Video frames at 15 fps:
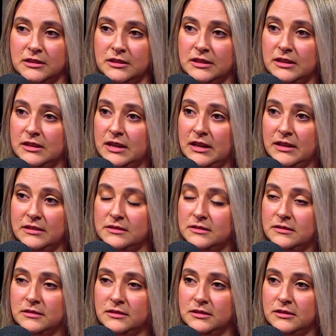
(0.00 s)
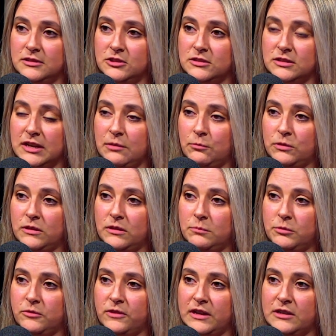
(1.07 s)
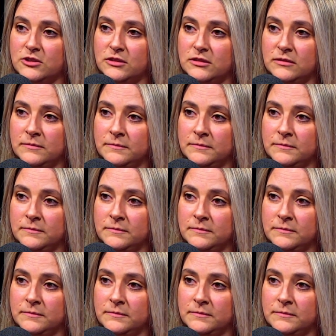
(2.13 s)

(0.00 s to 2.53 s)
get within the profession.